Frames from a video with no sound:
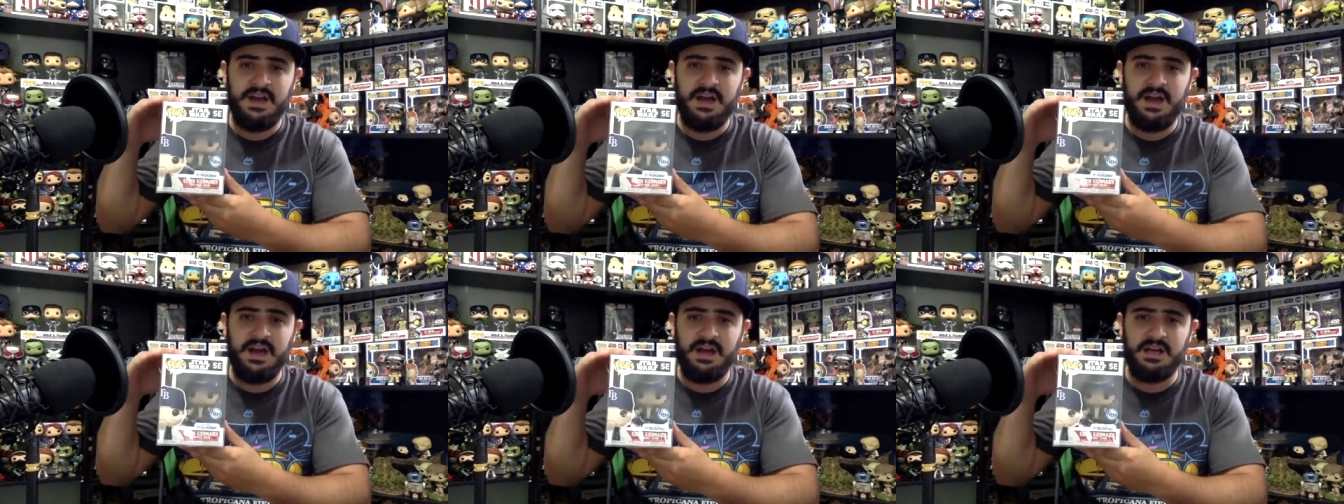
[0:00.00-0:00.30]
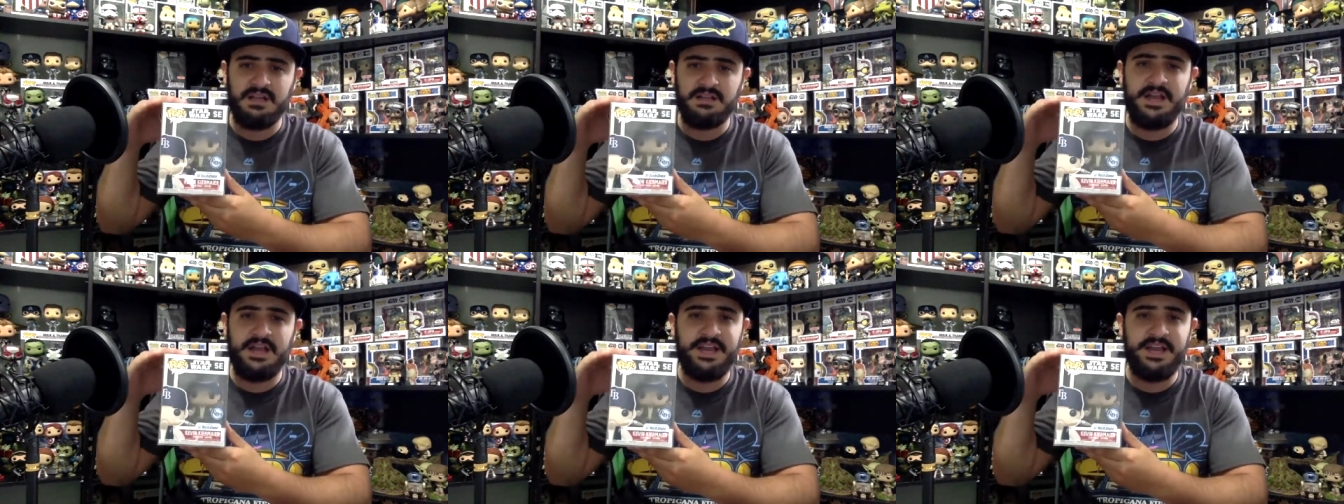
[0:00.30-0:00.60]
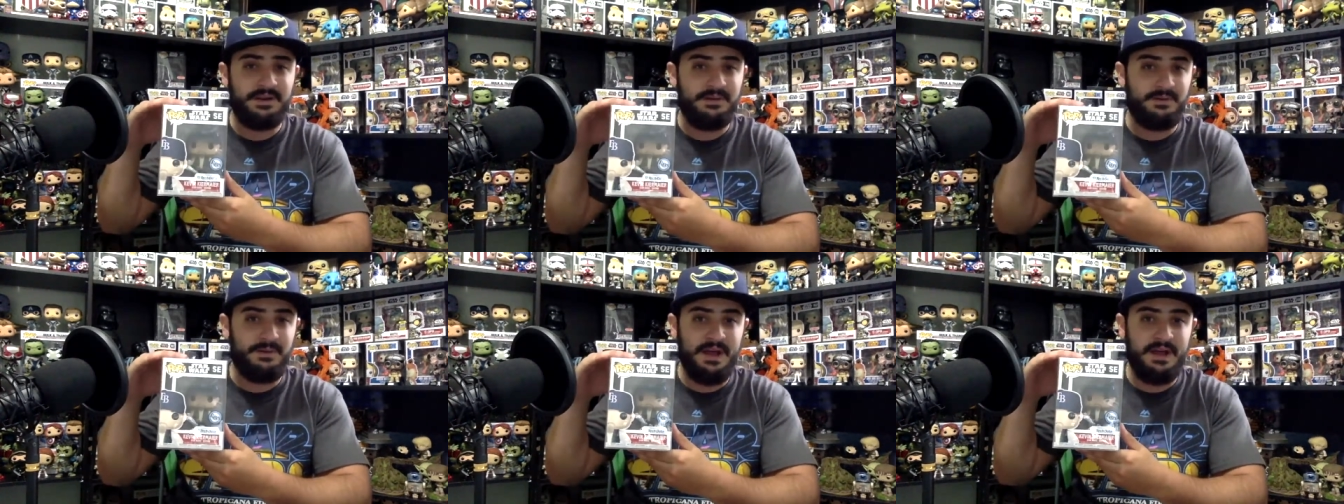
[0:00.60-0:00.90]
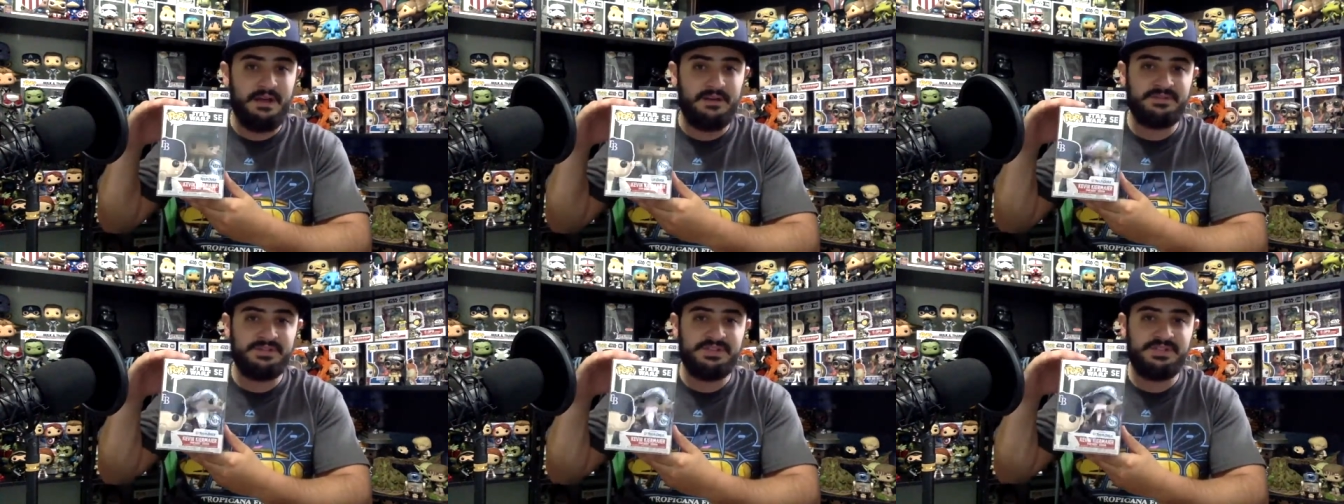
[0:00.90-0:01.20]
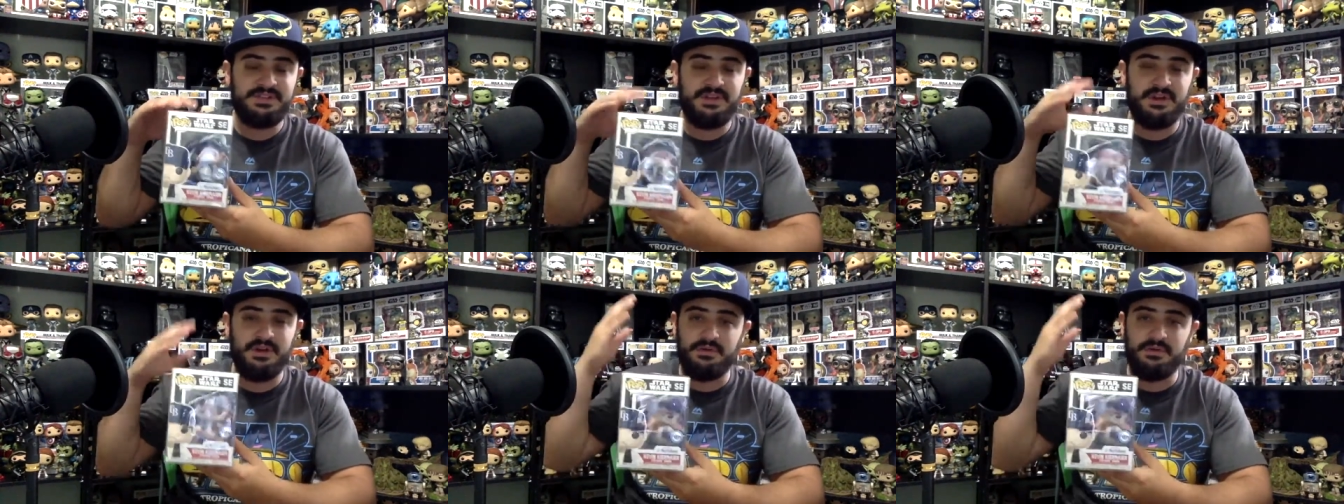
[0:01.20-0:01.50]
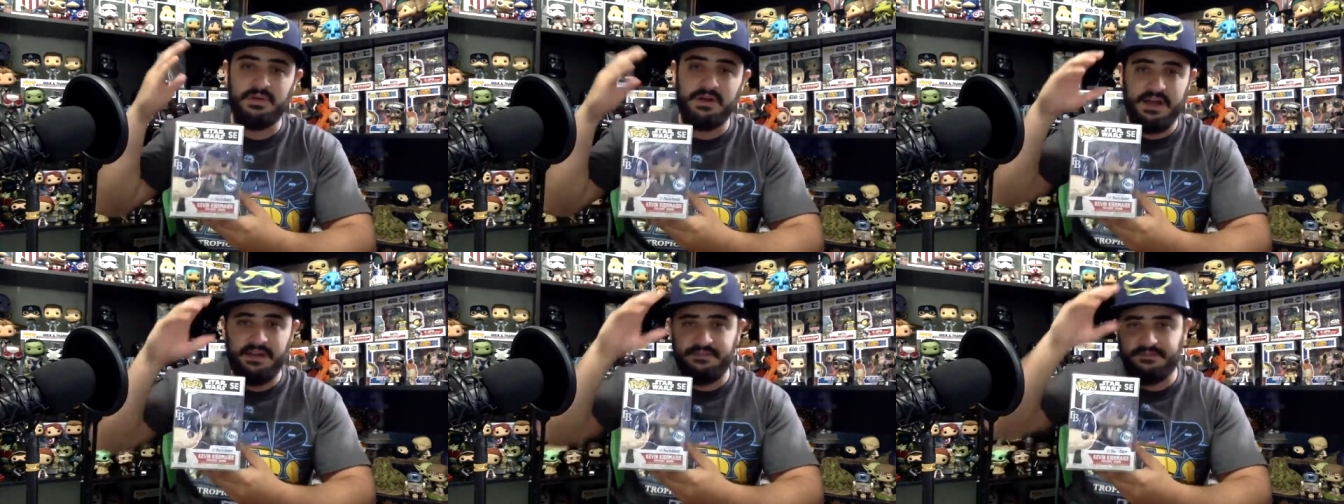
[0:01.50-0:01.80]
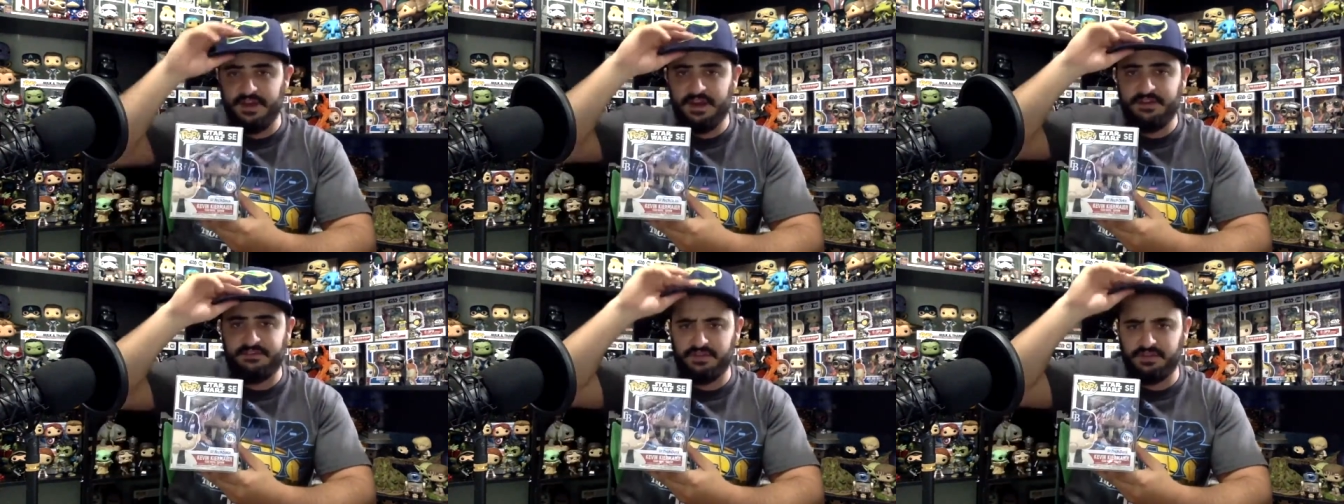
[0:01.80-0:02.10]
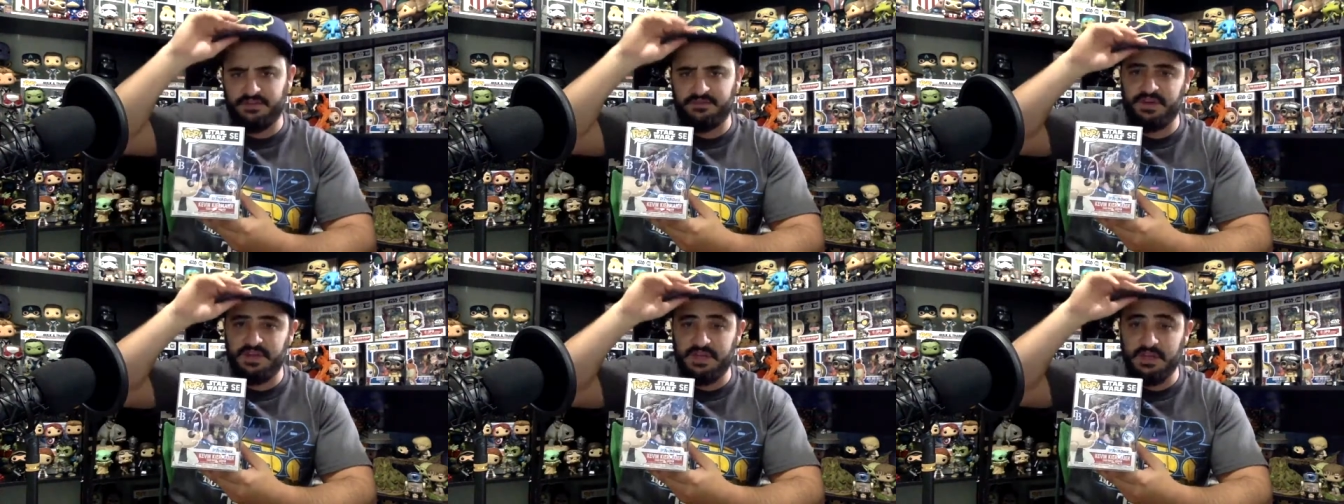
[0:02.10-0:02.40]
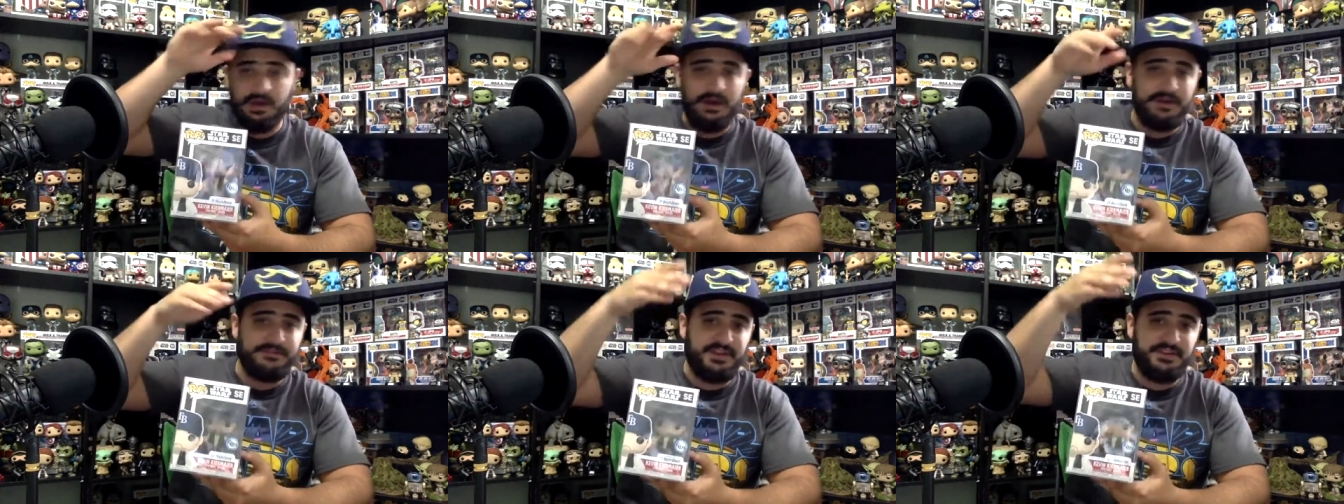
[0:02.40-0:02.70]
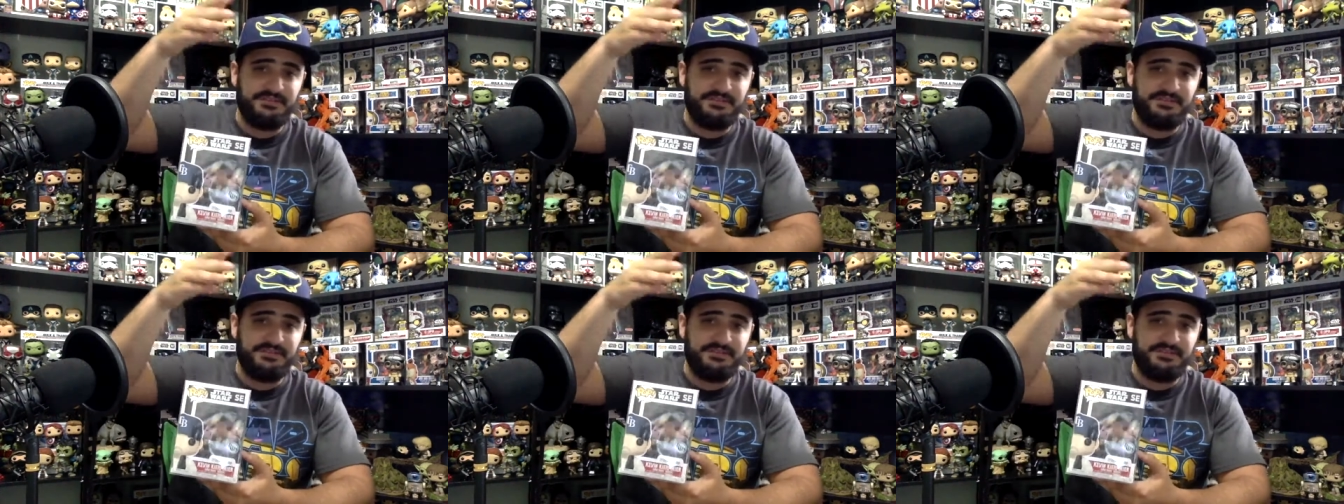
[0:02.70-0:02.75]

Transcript: uh, laying around, so if after the video I've